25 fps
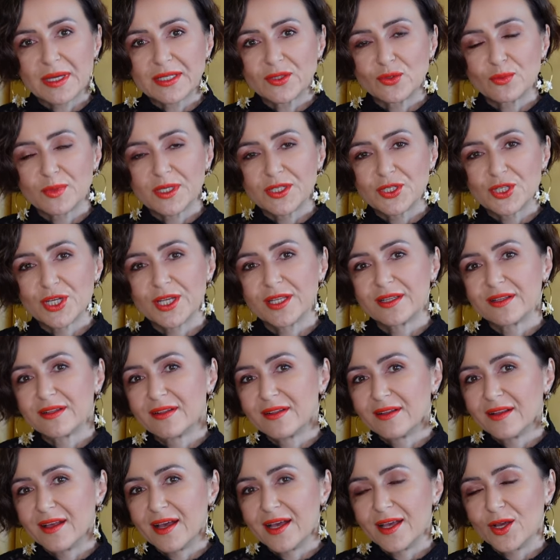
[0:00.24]
back to my
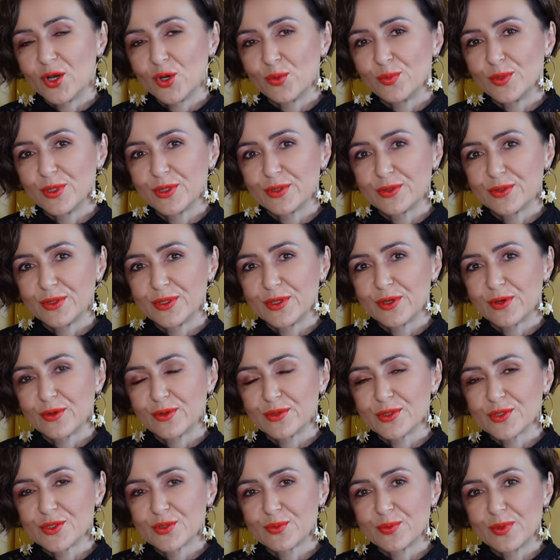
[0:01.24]
channel. I hope you're doing
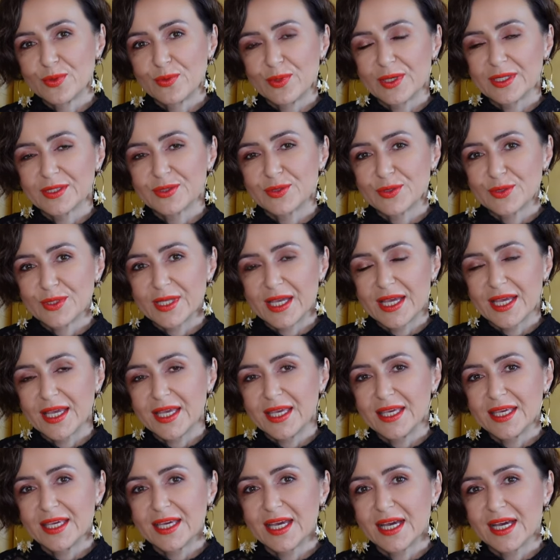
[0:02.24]
all super well
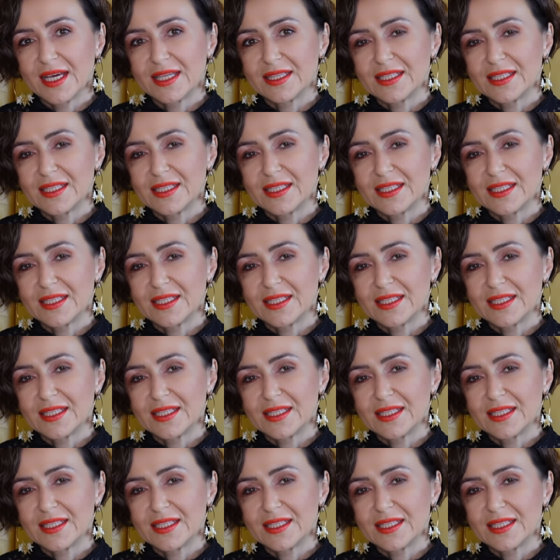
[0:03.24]
today.